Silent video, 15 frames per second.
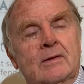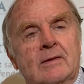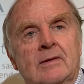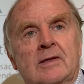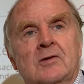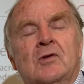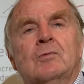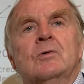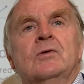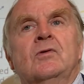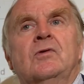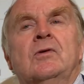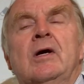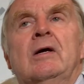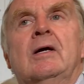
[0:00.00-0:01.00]
this
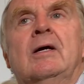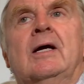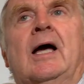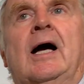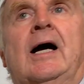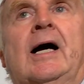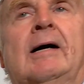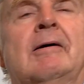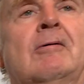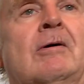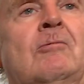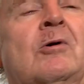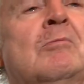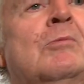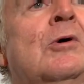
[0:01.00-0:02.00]
was
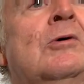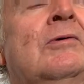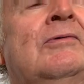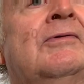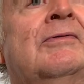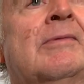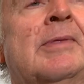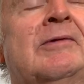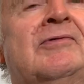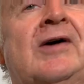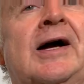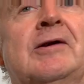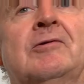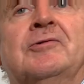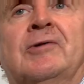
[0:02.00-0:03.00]
removed from the
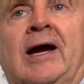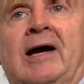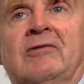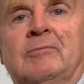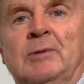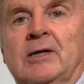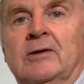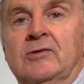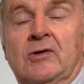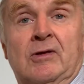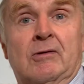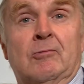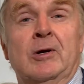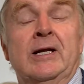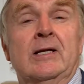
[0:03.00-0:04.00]
final draft because
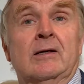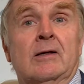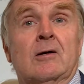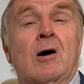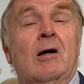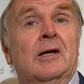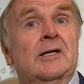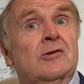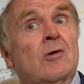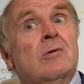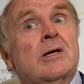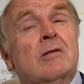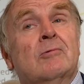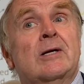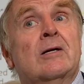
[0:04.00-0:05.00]

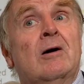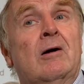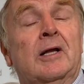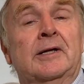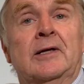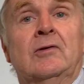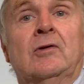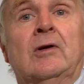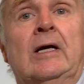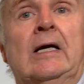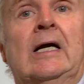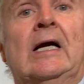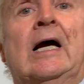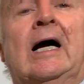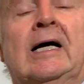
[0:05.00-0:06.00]
only three colonies
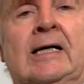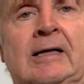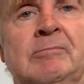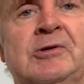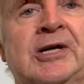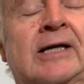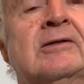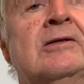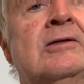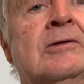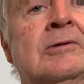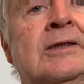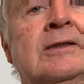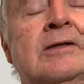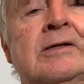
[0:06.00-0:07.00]
objected
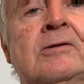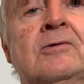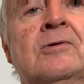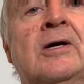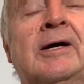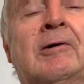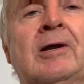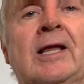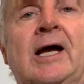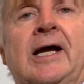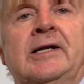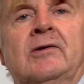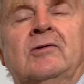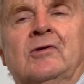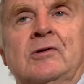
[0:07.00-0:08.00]
to it, the 2
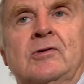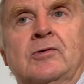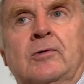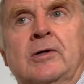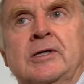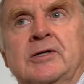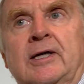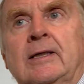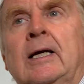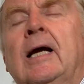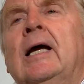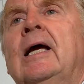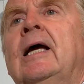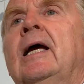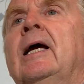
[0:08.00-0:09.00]
Carolinas and Georgia.
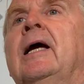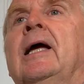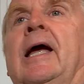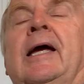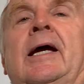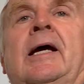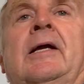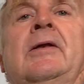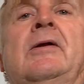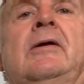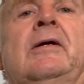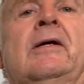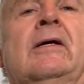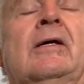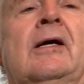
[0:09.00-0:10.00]
And
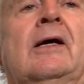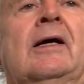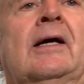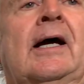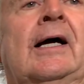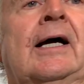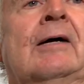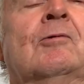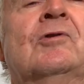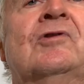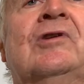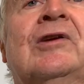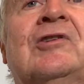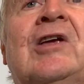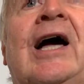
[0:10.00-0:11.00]
it was
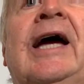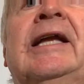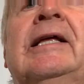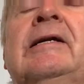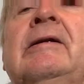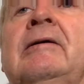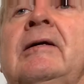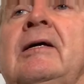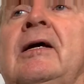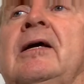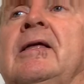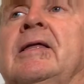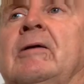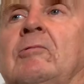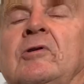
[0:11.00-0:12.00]
decided
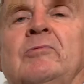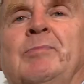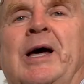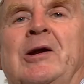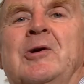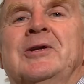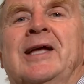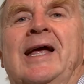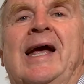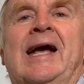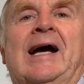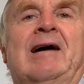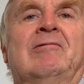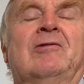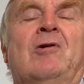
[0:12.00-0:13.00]
that it was better to have